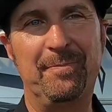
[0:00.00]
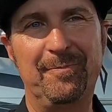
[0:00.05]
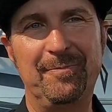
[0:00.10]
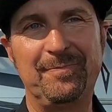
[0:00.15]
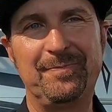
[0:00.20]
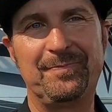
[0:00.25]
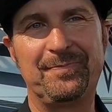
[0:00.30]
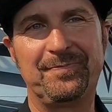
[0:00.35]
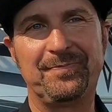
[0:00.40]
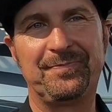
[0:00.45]
But
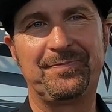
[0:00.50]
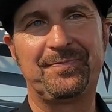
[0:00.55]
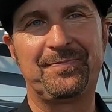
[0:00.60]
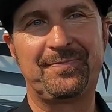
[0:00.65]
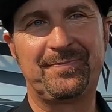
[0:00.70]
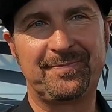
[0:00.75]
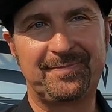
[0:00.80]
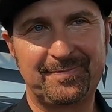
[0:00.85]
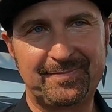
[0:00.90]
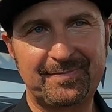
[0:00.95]
maybe tuning will
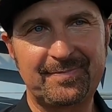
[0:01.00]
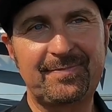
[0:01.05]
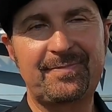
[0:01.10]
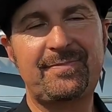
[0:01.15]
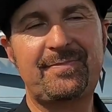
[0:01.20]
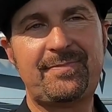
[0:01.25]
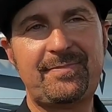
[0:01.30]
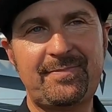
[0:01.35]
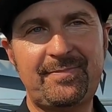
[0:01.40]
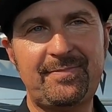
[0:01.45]
probably be a
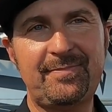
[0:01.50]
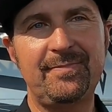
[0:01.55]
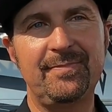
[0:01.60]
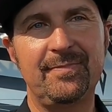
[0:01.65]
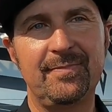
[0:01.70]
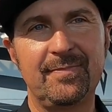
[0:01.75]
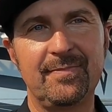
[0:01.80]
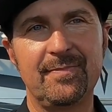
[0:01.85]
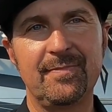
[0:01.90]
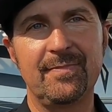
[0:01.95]
little bit better
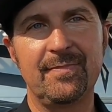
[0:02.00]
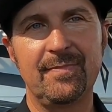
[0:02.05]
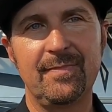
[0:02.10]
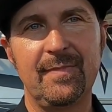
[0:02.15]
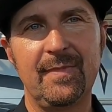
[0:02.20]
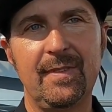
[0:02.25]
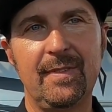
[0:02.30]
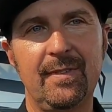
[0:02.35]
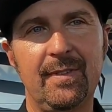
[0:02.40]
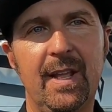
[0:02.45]
drivability.